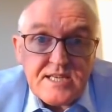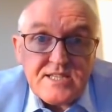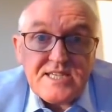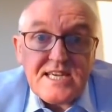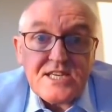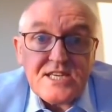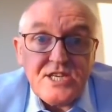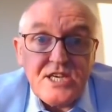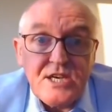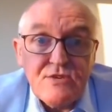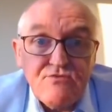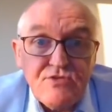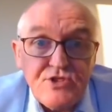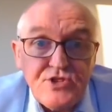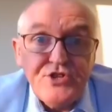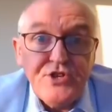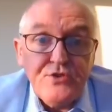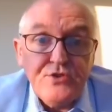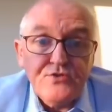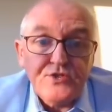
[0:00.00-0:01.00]
It is actually a
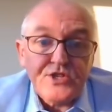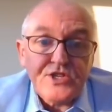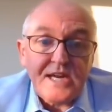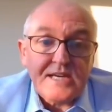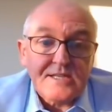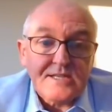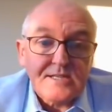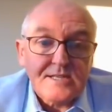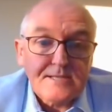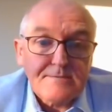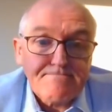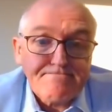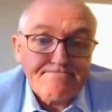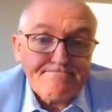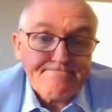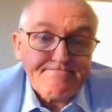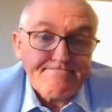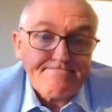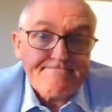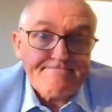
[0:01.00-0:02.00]
reduced chance
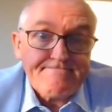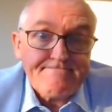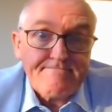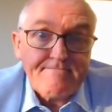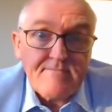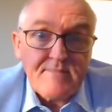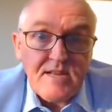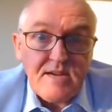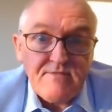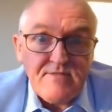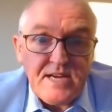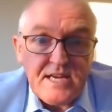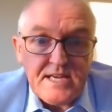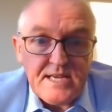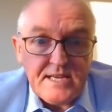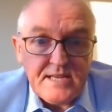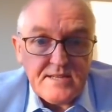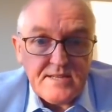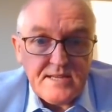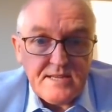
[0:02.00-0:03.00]
of
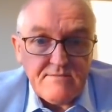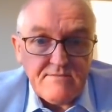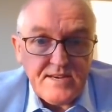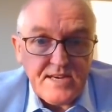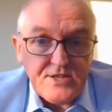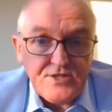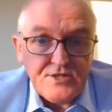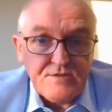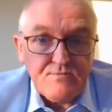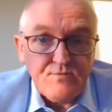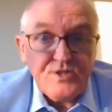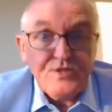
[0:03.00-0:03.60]
getting the infection,